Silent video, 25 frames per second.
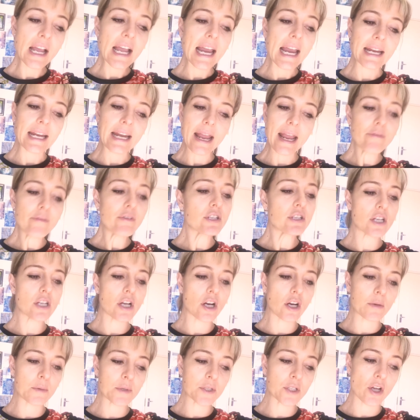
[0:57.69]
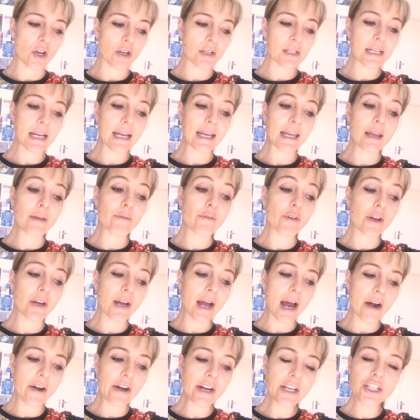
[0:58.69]
in every circumstance and give you
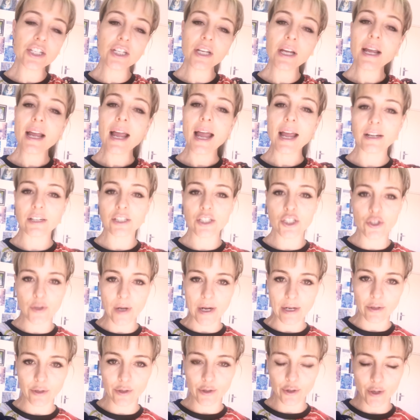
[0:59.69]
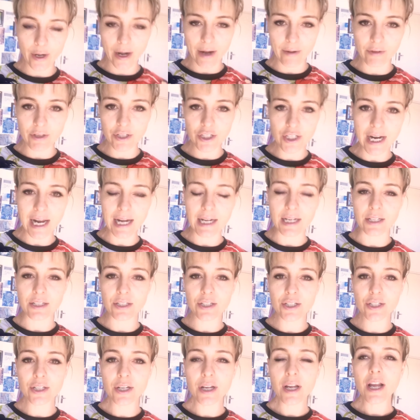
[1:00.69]
courage and strength through every
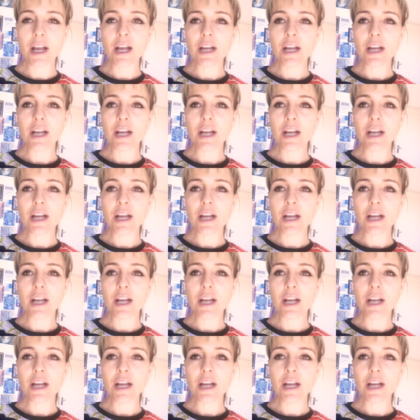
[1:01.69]
challenge.